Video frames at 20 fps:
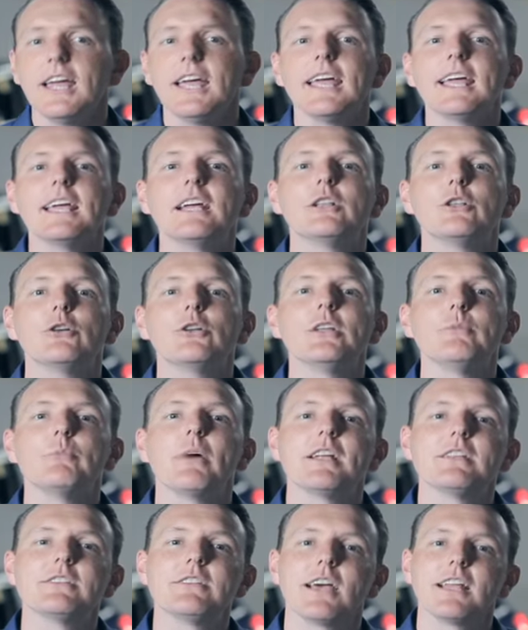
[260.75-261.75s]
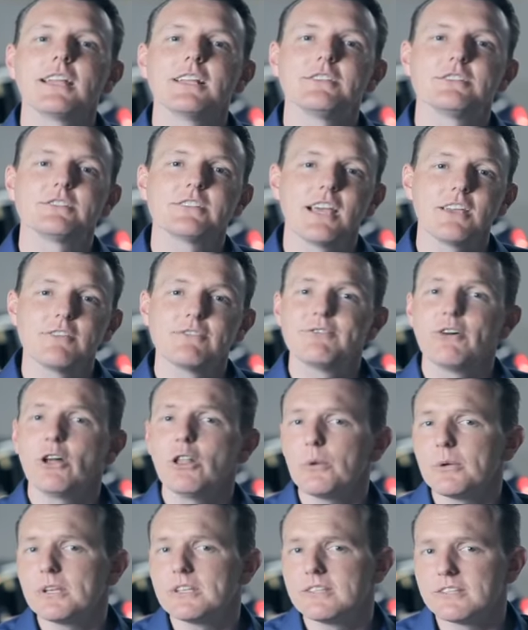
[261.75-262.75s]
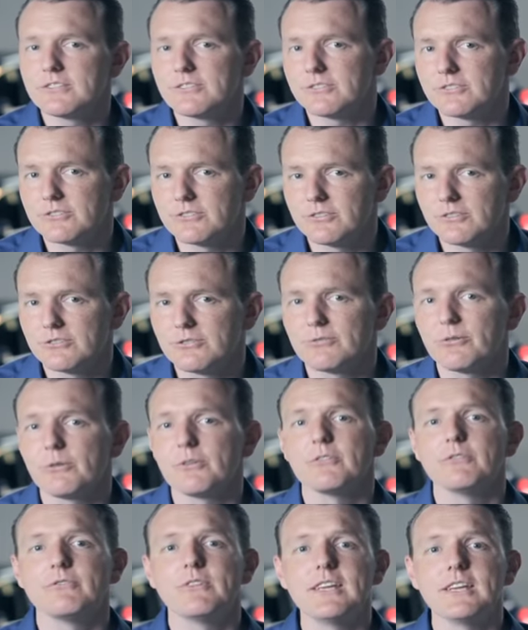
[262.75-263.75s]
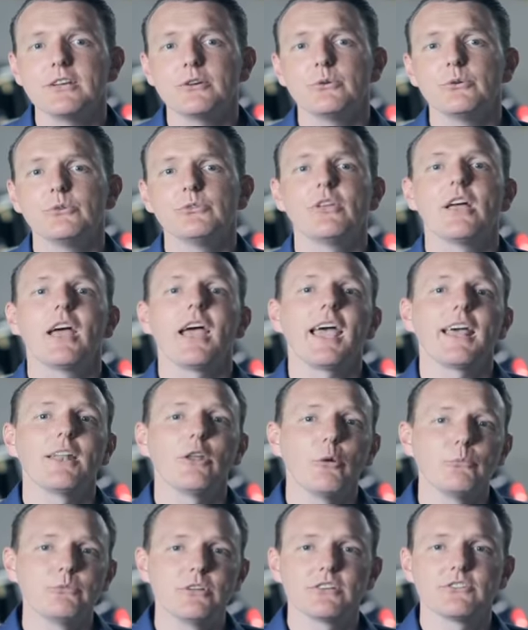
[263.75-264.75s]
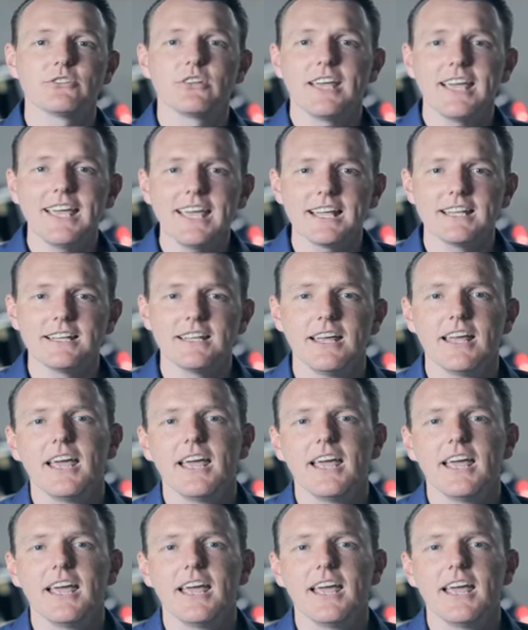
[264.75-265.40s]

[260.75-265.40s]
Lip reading: including maintaining safe following distances from the vehicles and objects ahead